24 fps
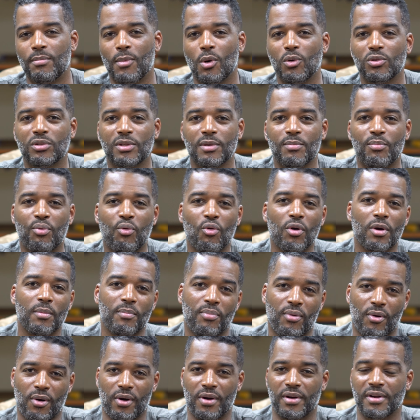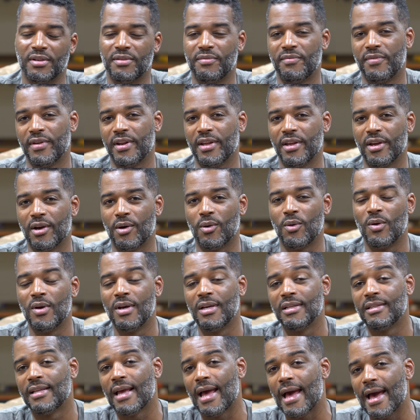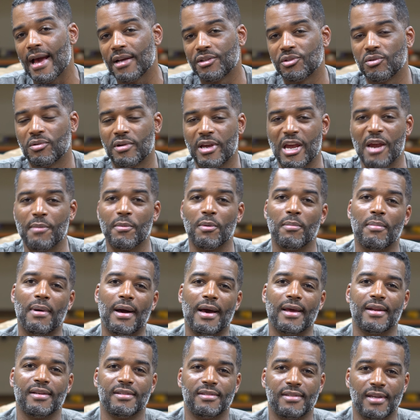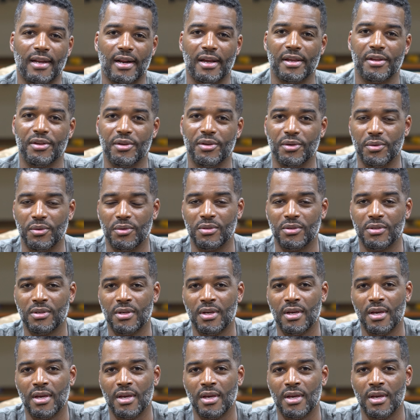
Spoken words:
the most important part of this video, the actual camera bodies that I use.